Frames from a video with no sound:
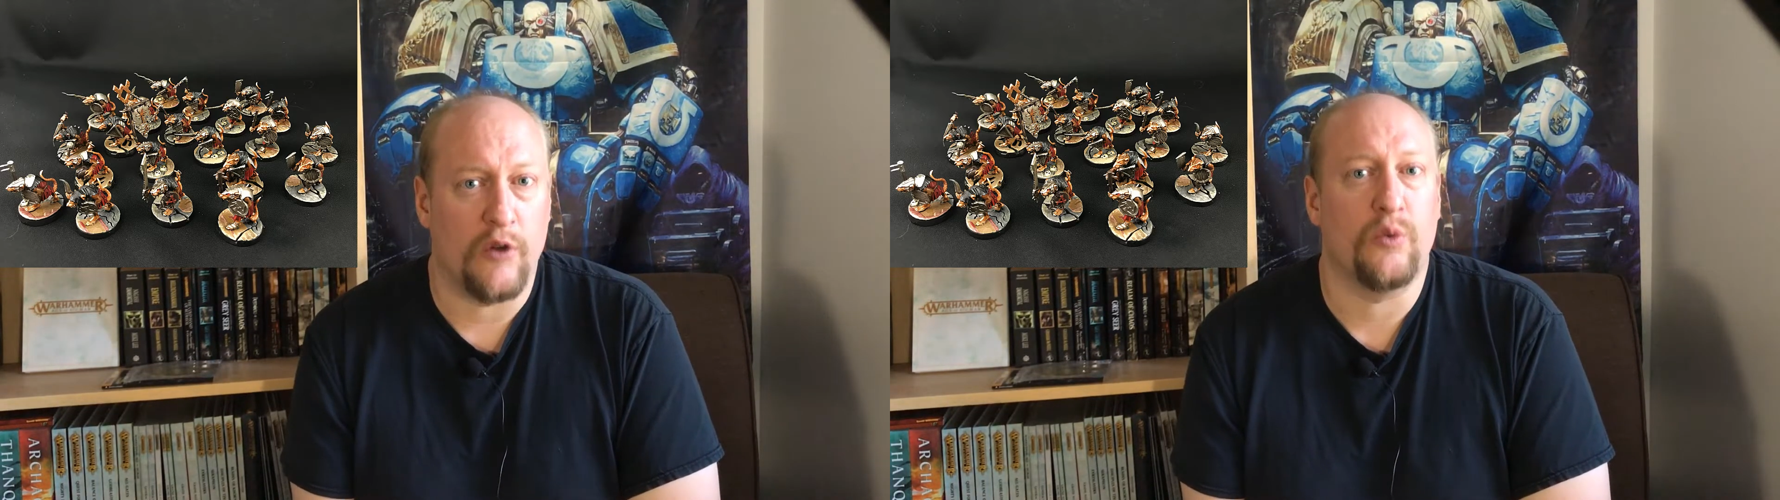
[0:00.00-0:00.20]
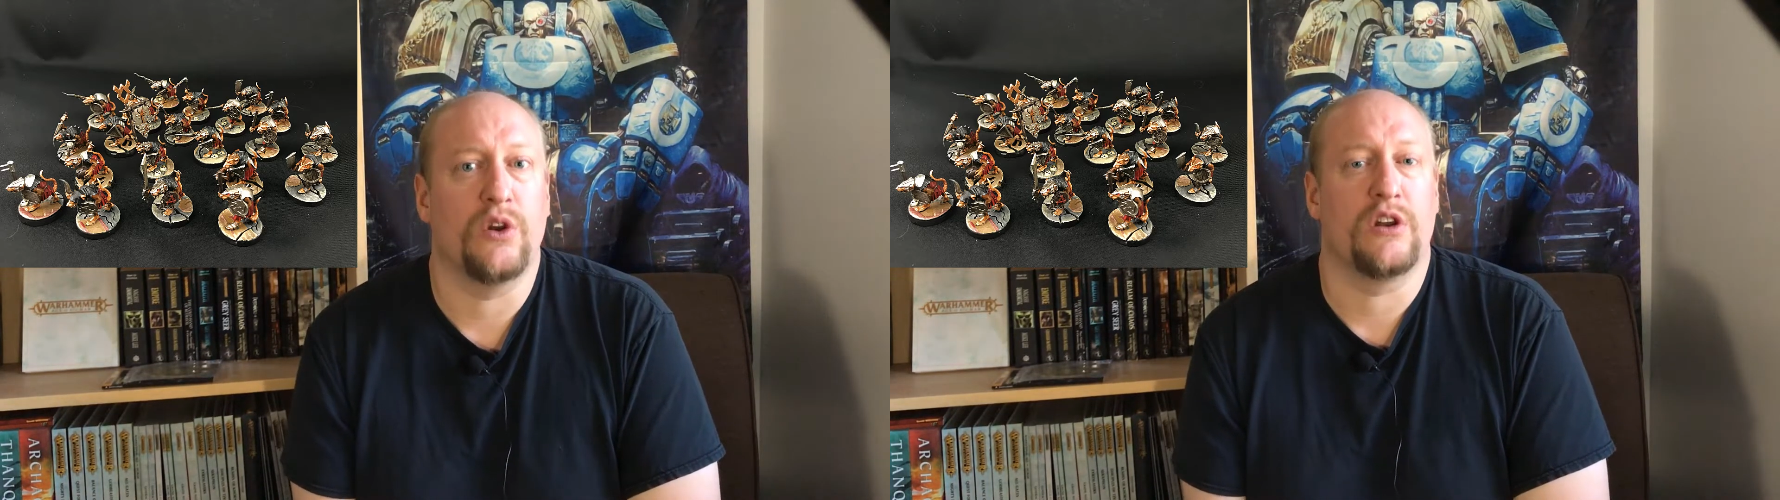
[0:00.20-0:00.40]

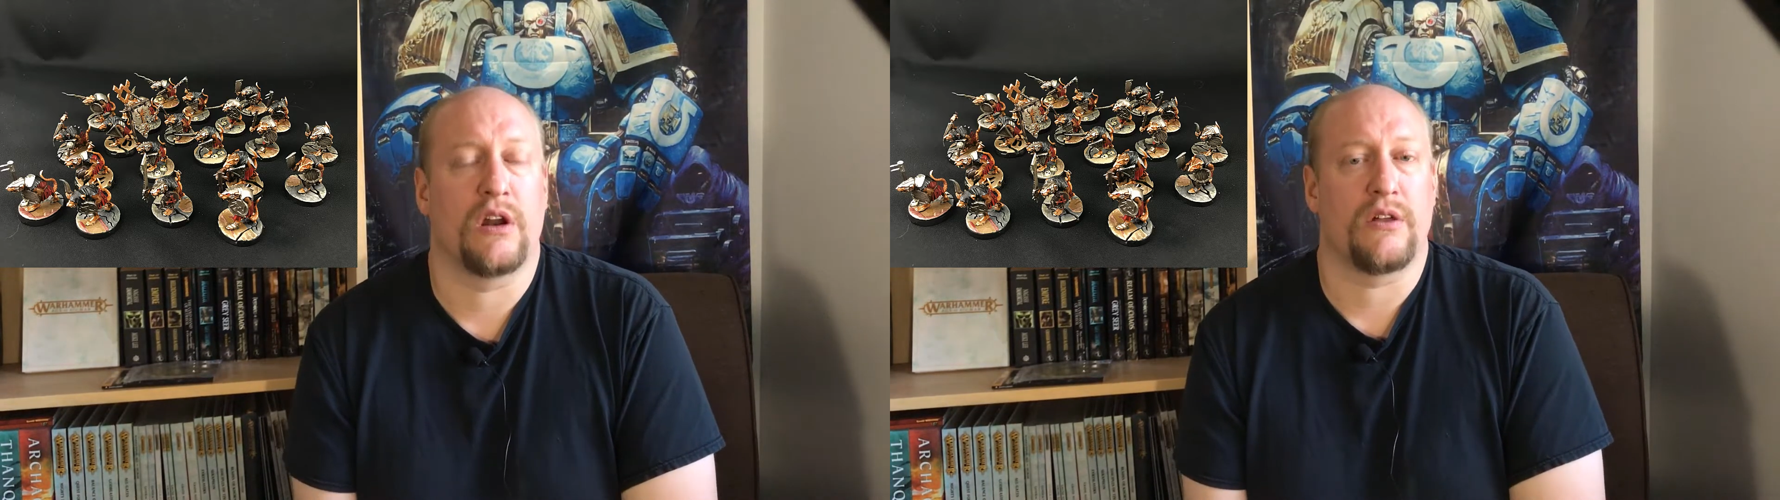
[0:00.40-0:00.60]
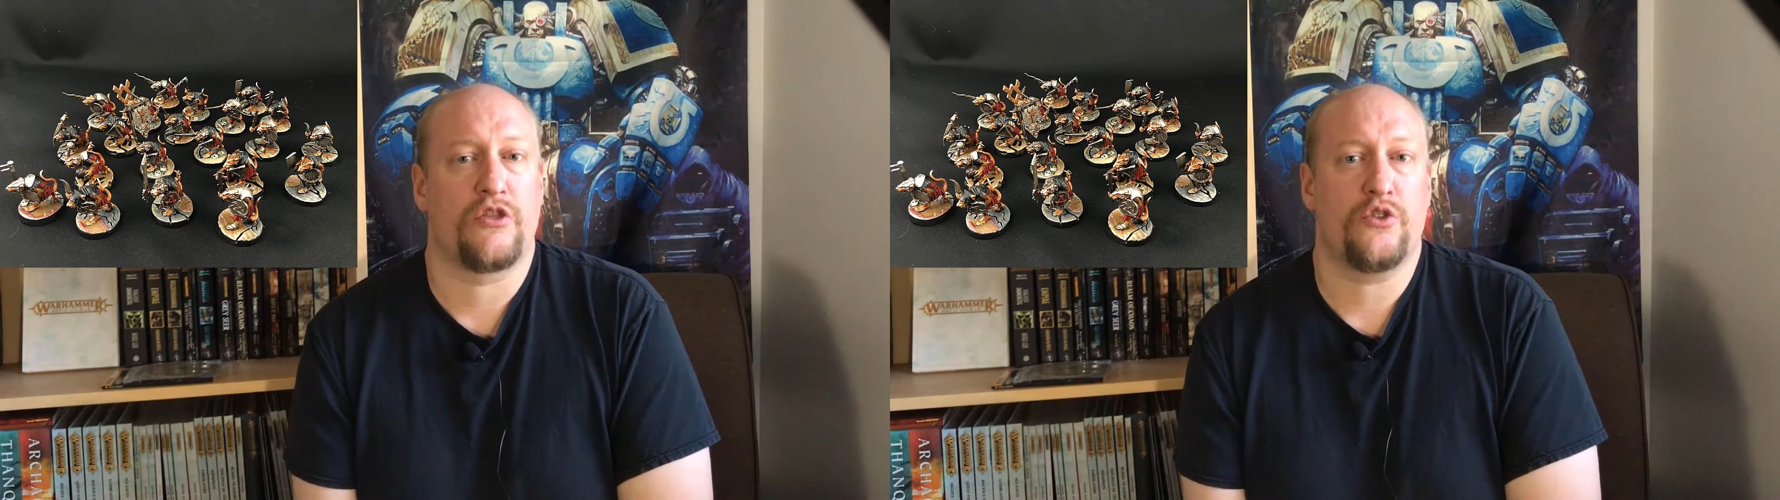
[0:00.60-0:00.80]
and wounding
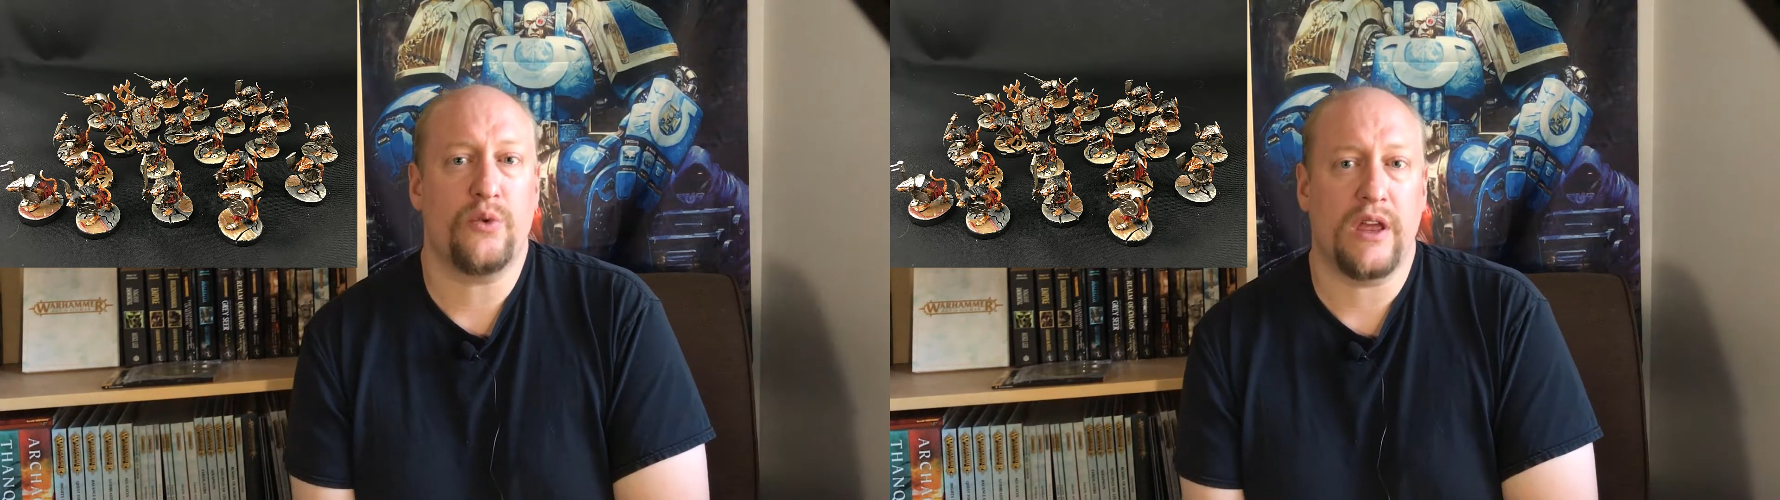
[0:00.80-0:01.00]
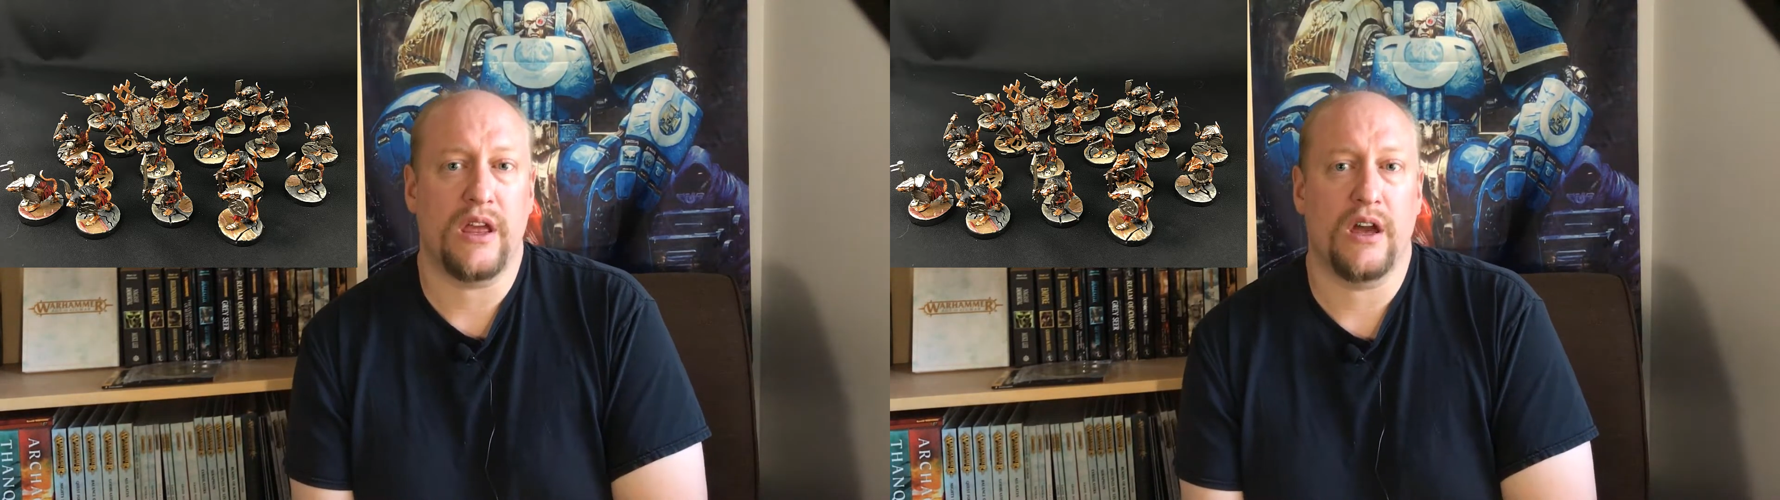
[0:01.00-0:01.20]
on a
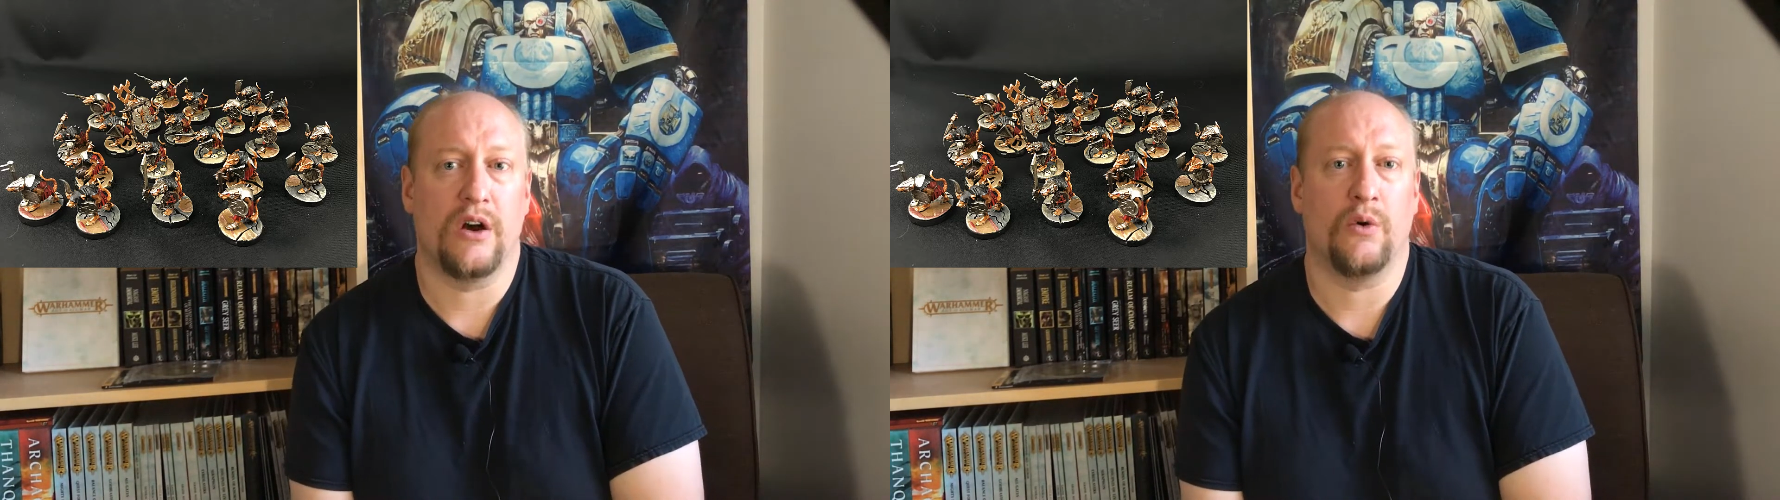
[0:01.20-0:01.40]
3,